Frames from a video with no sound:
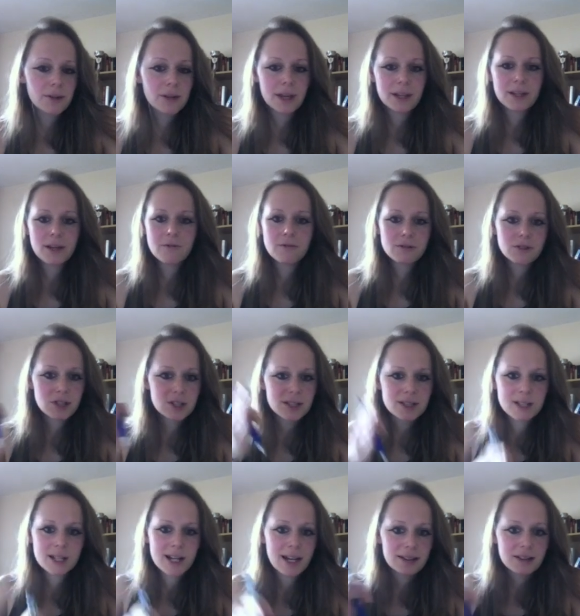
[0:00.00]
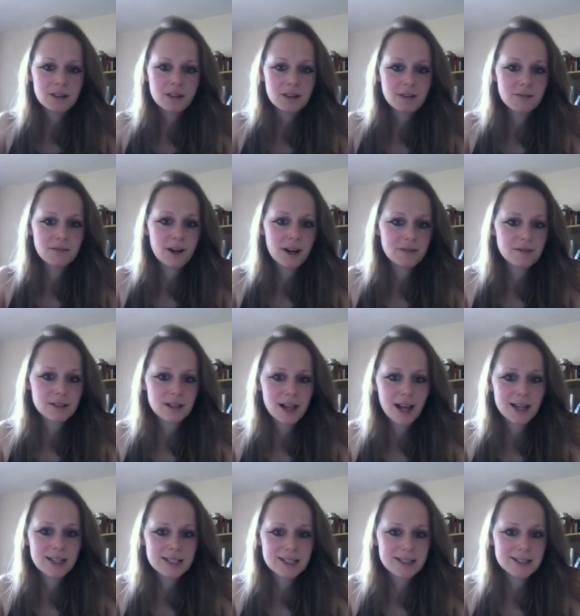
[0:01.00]
Then I will just cut it in five
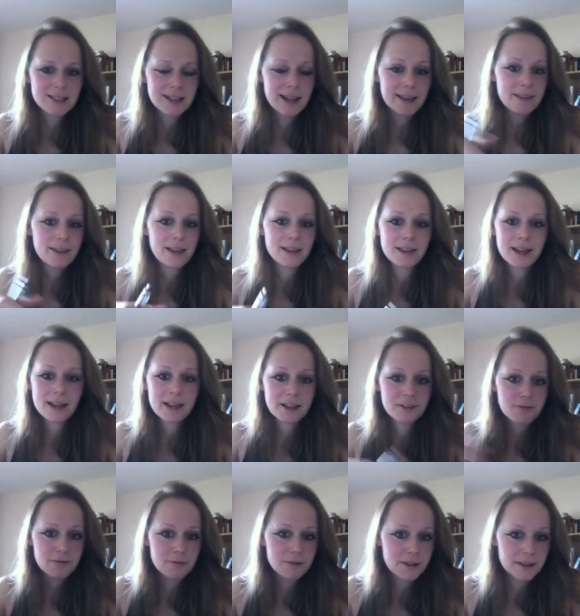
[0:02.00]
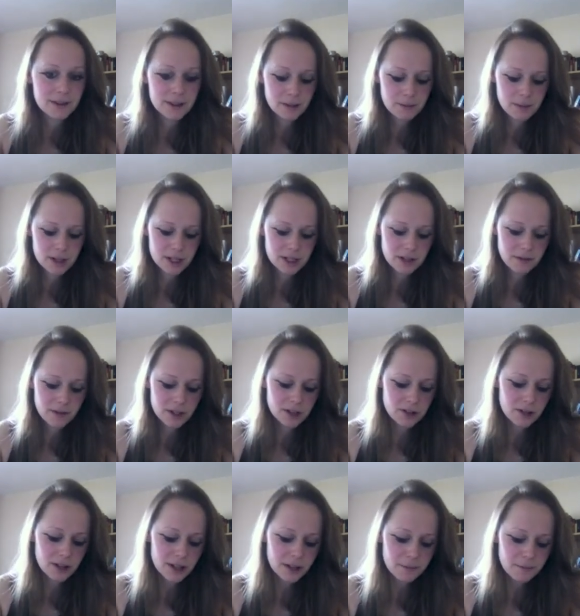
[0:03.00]
slices and then I can freeze them
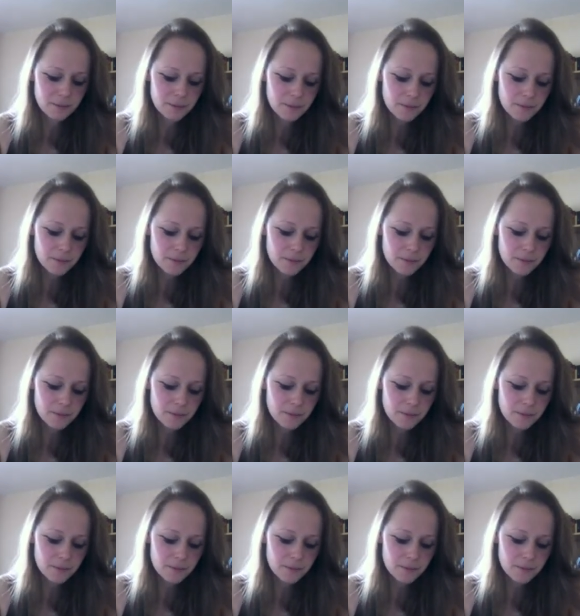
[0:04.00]
individually.